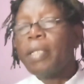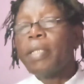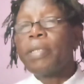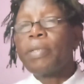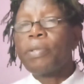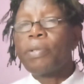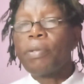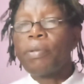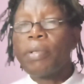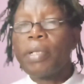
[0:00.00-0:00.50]

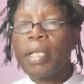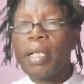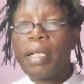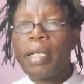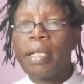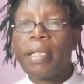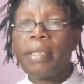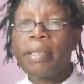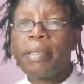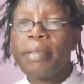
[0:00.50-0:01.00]
So okay
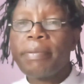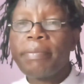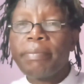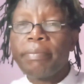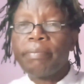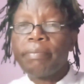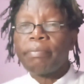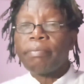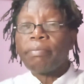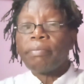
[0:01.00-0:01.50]
guys,
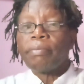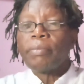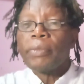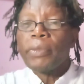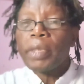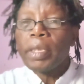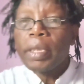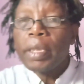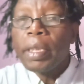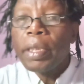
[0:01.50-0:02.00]

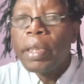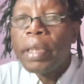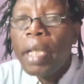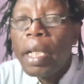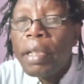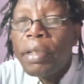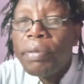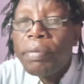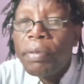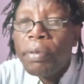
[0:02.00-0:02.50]

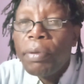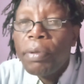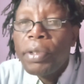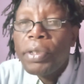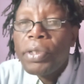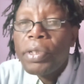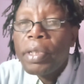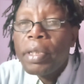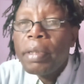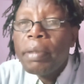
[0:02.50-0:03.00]
thanks for
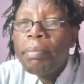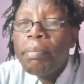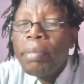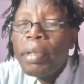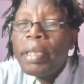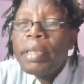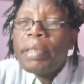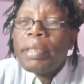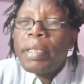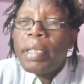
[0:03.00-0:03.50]
watching.
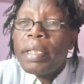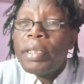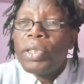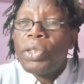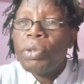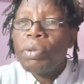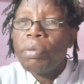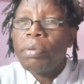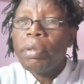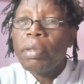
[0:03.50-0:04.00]
Please stay
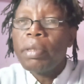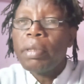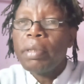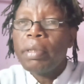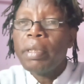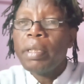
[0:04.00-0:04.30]
tuned,